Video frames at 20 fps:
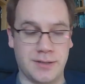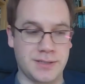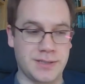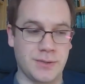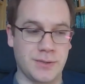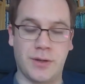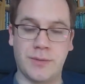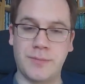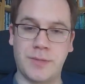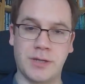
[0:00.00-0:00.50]

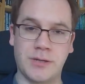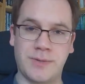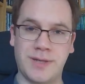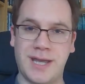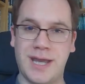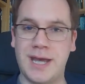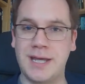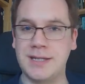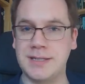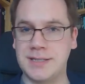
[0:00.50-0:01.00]
So I'm going to be
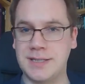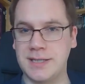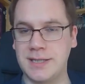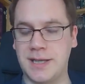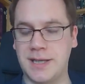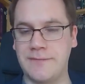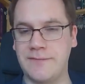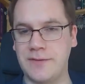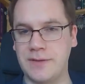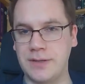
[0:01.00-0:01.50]
editing
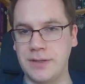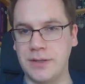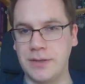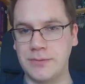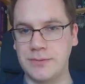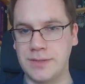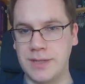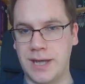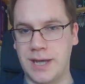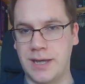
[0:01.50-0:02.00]
that video
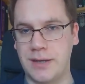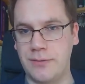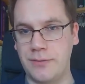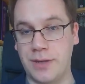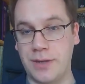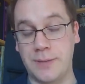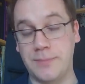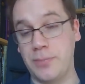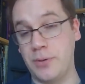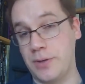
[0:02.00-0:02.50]
down
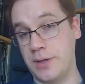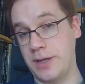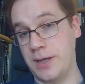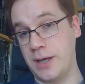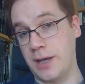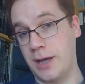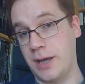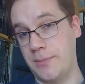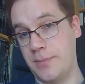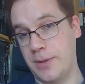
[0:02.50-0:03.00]
and putting it
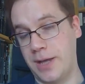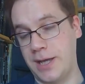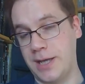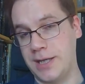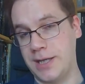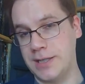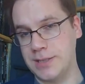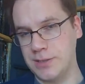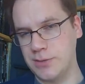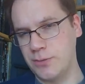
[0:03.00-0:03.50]
up
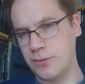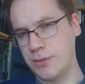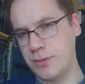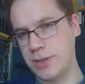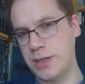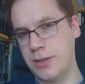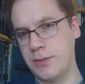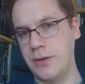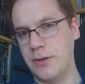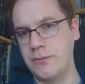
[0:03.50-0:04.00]
as an
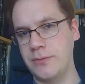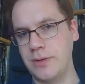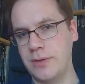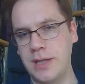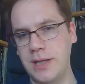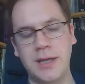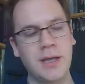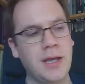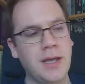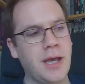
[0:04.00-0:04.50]
audio
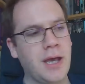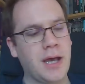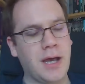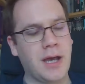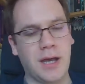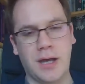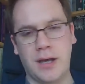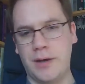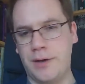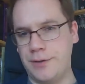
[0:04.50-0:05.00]
only
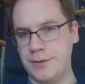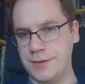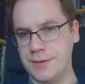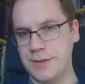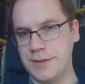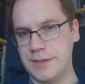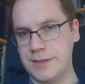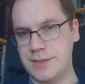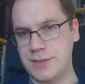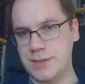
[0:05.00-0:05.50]
uh, on
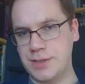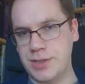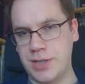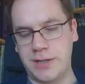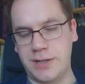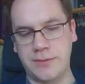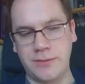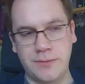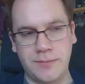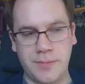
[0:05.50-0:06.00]
this
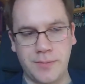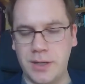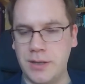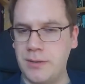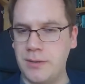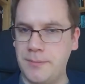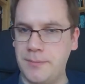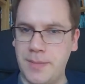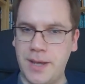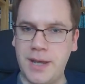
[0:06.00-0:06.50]
channel, but I
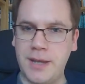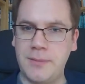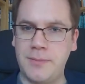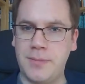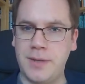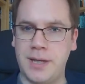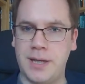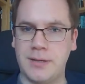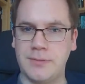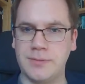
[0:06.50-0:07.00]
may be
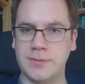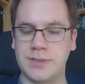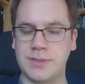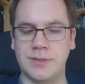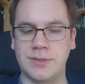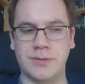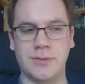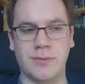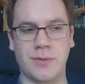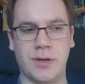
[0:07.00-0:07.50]
able
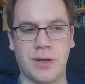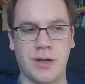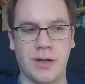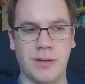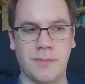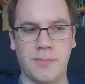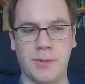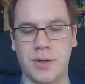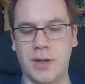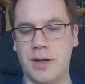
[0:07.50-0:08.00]
to uh,
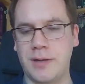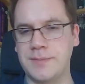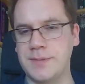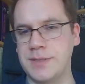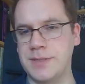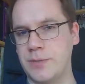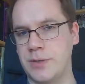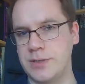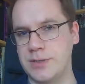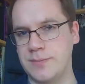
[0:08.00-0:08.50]
put it up
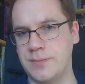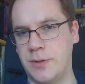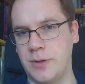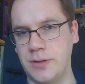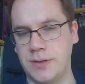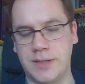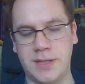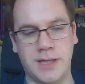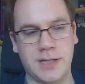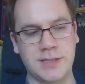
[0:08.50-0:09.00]
somewhere as a
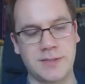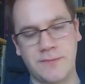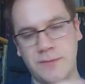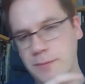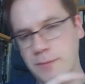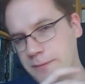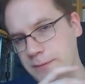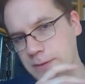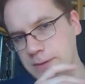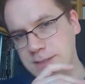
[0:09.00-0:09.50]
podcast if you
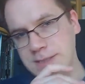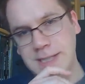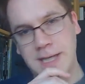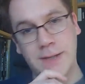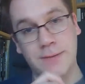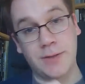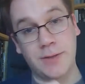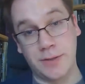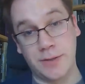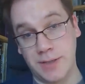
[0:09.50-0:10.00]
prefer to
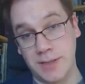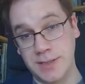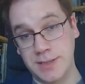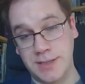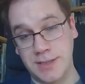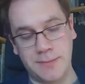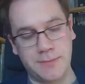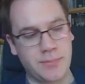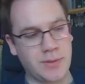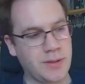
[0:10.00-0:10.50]
download it as an
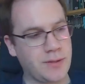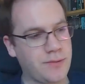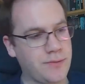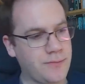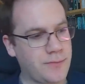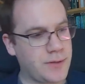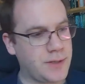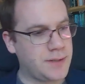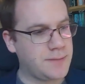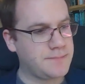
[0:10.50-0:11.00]
M P
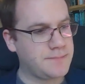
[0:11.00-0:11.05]
three.